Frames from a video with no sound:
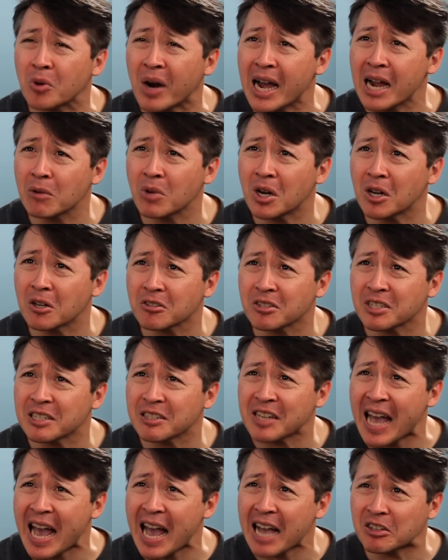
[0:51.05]
Dry
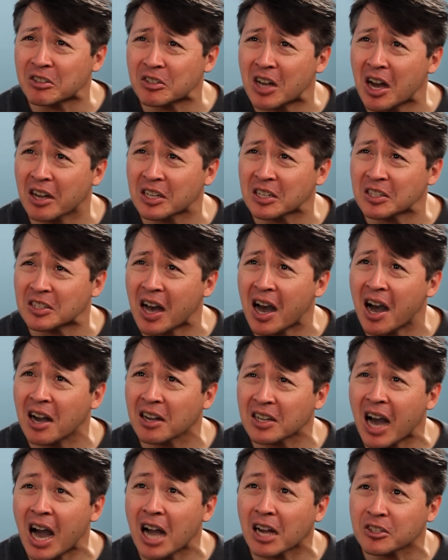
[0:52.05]
roasted yak, donkey,
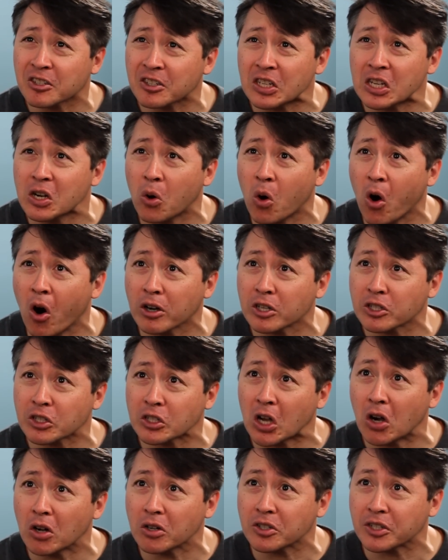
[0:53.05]
dog, ox, seal, horse,
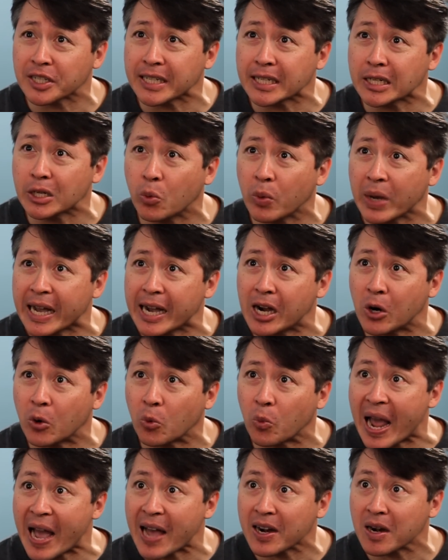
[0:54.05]
goat, deer, whale,
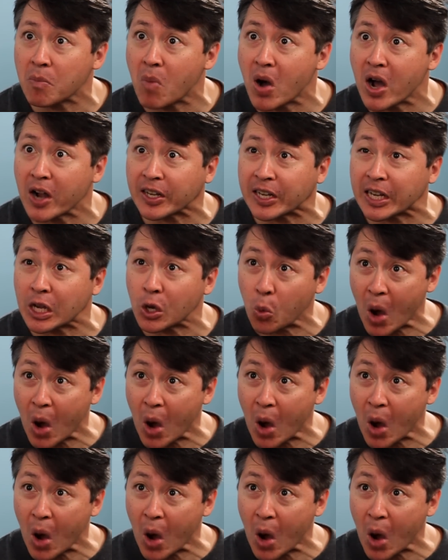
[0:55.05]
rat, or monkey.